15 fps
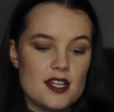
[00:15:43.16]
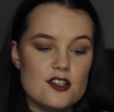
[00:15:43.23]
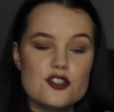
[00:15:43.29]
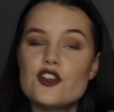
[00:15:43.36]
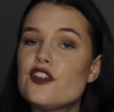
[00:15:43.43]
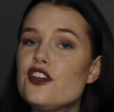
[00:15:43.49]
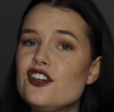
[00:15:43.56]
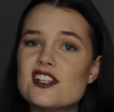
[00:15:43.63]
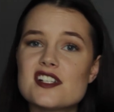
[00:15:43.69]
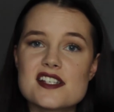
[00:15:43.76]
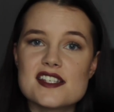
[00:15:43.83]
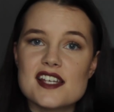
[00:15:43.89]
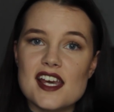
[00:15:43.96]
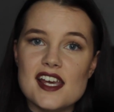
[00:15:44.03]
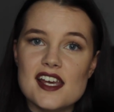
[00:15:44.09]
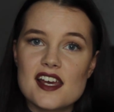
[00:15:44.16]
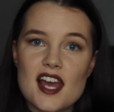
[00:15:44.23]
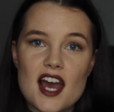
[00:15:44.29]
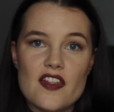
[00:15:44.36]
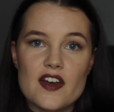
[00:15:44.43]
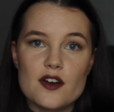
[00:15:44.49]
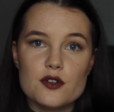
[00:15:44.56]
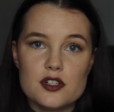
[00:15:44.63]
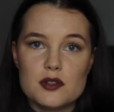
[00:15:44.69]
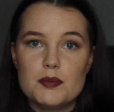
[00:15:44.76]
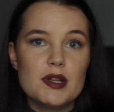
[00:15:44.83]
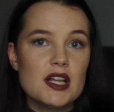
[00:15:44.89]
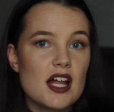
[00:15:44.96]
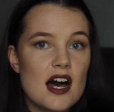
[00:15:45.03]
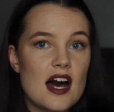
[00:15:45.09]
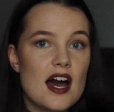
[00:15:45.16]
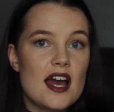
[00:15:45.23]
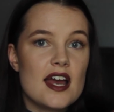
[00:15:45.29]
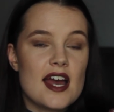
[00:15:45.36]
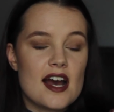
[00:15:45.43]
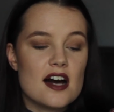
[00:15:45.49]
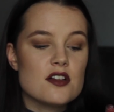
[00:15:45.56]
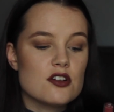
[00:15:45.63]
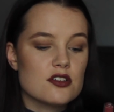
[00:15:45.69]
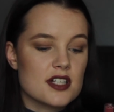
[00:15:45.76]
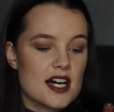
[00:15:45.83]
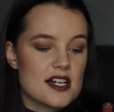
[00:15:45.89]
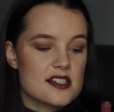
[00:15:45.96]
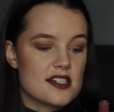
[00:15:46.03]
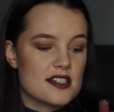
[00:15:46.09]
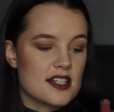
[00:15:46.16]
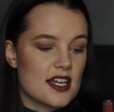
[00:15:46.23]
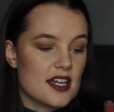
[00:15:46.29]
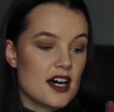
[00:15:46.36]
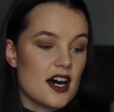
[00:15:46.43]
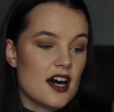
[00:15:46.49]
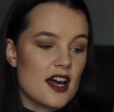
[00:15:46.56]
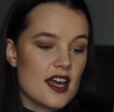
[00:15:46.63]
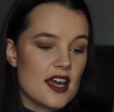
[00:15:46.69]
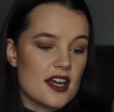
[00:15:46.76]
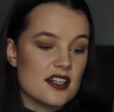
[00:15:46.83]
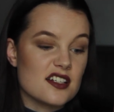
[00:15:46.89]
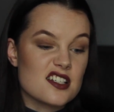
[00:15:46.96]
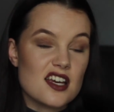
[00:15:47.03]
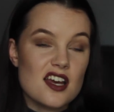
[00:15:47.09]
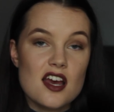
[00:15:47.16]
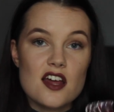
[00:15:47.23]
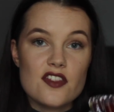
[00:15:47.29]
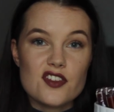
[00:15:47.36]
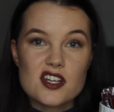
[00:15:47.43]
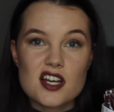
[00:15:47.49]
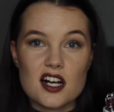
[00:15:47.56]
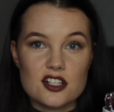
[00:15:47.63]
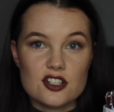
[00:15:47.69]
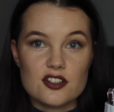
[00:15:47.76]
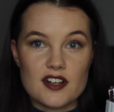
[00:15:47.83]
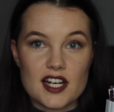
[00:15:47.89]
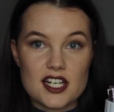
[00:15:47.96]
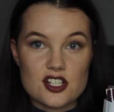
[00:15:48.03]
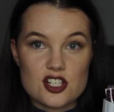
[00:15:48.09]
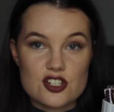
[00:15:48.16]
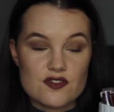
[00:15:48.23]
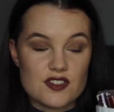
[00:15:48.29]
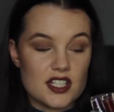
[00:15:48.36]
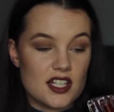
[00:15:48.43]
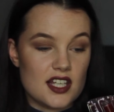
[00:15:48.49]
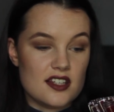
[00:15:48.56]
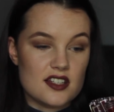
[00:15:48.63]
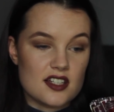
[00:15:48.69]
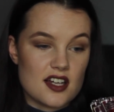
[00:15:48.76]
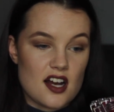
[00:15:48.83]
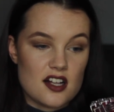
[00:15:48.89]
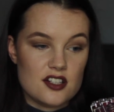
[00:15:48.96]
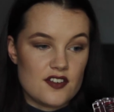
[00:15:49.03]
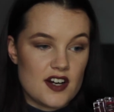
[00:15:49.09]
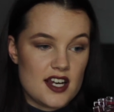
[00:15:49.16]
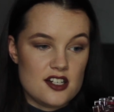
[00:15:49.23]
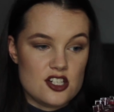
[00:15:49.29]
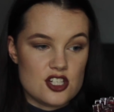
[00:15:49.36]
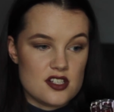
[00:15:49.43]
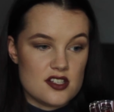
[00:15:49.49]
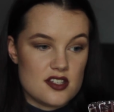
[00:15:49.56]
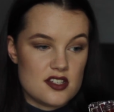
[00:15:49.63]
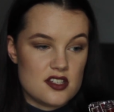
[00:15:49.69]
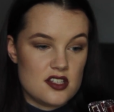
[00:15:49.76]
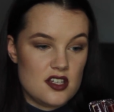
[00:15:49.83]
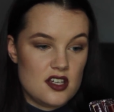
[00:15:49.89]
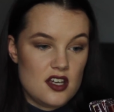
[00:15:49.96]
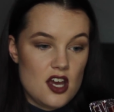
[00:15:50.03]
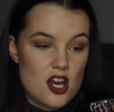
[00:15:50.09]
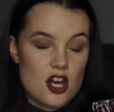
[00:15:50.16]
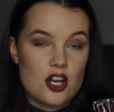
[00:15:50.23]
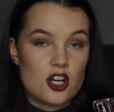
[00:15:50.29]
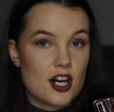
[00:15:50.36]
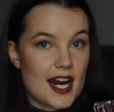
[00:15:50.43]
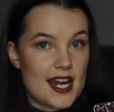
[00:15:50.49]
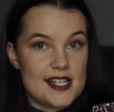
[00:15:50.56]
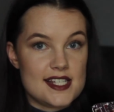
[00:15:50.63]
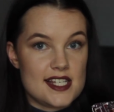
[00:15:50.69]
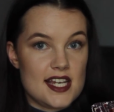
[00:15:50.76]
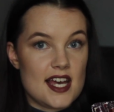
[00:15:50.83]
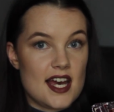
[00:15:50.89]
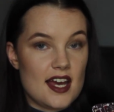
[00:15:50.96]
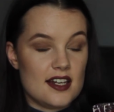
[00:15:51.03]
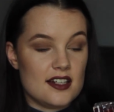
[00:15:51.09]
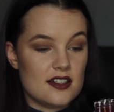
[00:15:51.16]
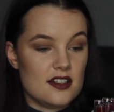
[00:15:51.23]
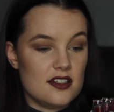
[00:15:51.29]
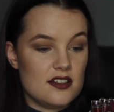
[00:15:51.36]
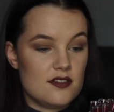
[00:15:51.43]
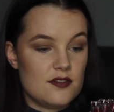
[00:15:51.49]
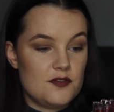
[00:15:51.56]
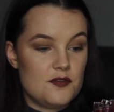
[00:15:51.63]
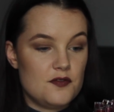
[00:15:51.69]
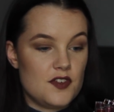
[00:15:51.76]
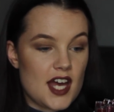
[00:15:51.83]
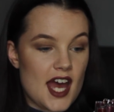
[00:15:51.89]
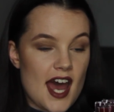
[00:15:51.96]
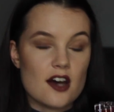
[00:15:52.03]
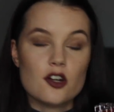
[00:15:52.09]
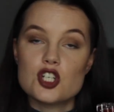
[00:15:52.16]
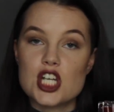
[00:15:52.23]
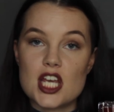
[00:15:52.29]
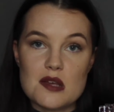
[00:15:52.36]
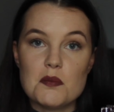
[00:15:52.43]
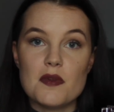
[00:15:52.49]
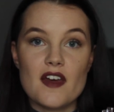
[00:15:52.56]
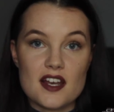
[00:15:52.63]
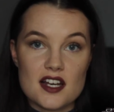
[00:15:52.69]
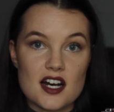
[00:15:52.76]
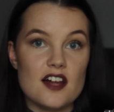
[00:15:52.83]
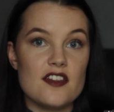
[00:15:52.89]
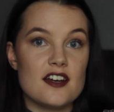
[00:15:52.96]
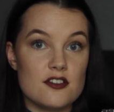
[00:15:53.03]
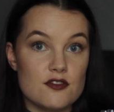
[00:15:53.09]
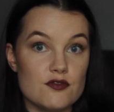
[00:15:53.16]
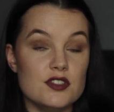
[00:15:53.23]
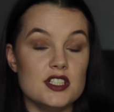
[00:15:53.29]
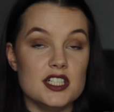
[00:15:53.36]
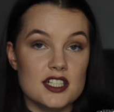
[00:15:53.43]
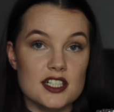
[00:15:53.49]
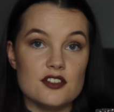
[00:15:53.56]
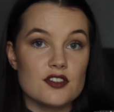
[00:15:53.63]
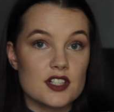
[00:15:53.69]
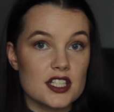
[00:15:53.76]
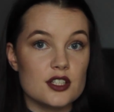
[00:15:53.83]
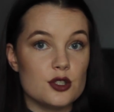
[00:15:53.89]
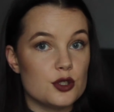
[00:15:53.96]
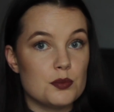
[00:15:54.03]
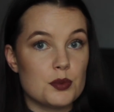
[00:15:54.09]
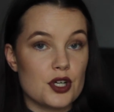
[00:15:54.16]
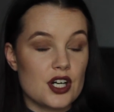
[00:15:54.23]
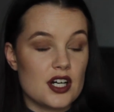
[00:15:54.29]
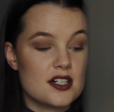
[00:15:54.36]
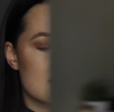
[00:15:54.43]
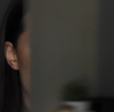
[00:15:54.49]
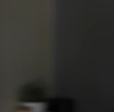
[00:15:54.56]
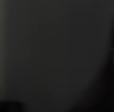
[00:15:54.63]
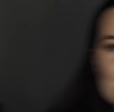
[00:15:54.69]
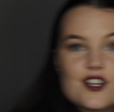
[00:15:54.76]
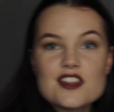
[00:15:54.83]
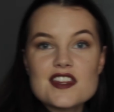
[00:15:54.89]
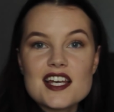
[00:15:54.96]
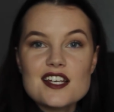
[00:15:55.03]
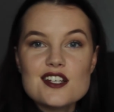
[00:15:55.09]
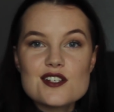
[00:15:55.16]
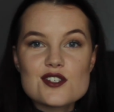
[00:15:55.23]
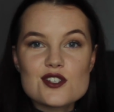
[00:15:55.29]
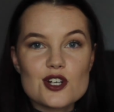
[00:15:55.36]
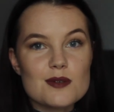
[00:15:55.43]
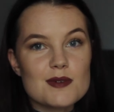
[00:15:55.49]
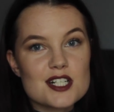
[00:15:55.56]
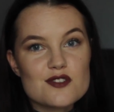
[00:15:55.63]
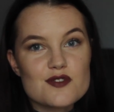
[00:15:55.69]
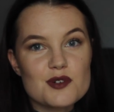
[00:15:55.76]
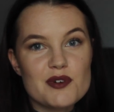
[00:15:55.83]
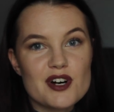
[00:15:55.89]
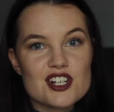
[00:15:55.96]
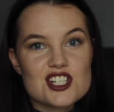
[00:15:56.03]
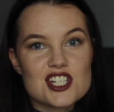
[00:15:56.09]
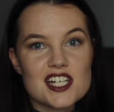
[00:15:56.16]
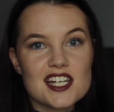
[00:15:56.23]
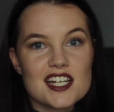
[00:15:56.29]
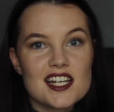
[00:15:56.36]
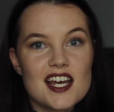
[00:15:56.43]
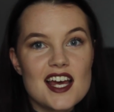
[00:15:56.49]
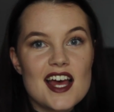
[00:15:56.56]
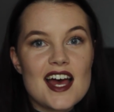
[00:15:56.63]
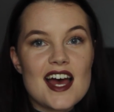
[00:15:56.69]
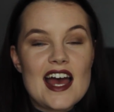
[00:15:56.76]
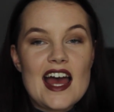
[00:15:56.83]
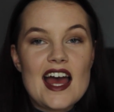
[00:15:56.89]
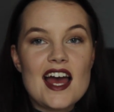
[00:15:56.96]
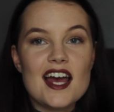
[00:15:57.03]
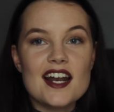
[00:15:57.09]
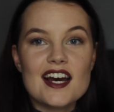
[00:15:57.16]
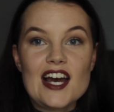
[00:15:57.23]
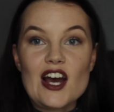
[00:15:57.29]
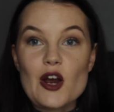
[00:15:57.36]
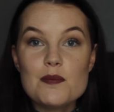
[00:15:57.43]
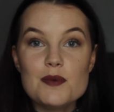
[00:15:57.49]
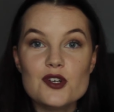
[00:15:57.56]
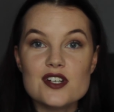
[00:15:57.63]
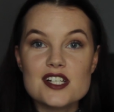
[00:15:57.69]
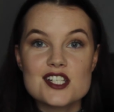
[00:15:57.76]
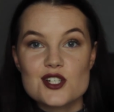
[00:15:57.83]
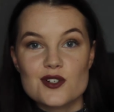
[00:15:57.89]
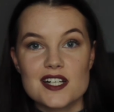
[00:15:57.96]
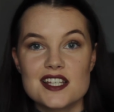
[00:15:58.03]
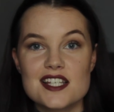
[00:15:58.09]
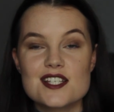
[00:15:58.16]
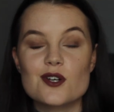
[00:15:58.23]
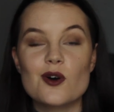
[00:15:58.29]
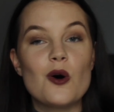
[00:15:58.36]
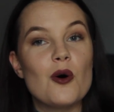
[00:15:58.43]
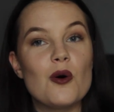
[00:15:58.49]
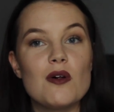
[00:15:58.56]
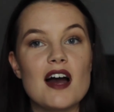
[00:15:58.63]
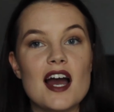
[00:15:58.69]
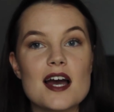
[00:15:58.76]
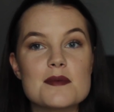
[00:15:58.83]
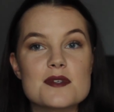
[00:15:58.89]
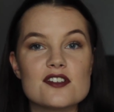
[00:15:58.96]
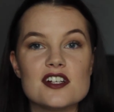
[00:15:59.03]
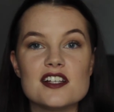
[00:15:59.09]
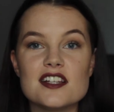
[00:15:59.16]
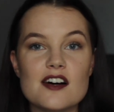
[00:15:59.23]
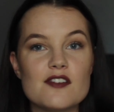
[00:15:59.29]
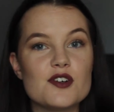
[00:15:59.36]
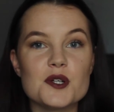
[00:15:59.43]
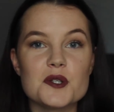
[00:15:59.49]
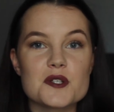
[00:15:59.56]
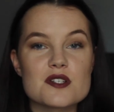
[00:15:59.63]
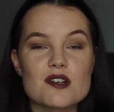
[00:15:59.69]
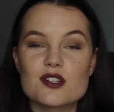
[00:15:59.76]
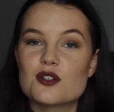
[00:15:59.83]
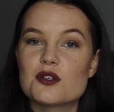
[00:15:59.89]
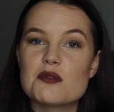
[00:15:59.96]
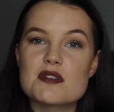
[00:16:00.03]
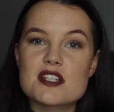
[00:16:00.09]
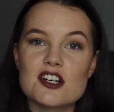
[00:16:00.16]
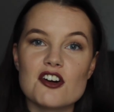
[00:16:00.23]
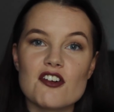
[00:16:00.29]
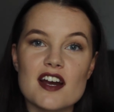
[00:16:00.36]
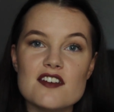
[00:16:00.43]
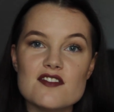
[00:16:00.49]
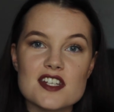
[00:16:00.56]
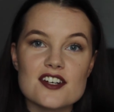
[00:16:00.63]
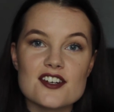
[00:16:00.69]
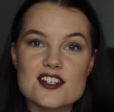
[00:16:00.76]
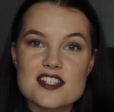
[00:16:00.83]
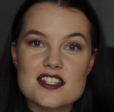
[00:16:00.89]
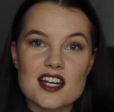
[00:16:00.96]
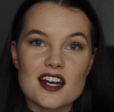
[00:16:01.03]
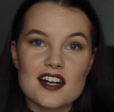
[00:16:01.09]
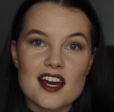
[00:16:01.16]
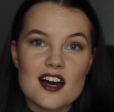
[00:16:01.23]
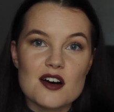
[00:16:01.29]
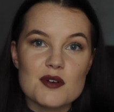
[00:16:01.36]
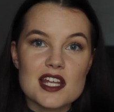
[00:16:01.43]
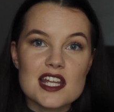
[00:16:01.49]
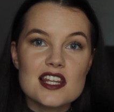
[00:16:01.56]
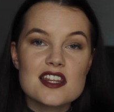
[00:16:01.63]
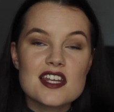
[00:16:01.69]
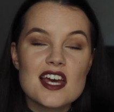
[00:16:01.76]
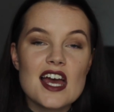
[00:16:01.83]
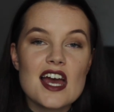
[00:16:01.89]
so that you can see how they all apply, how long lasting they are, and the colour range. Really, the colour range is crazy, and for how cheap they are, they're really, really good products. That's it. So thank you so much for watching, and I hope you enjoyed this haul. I absolutely love hauls, so I thought it was a great video to start out with.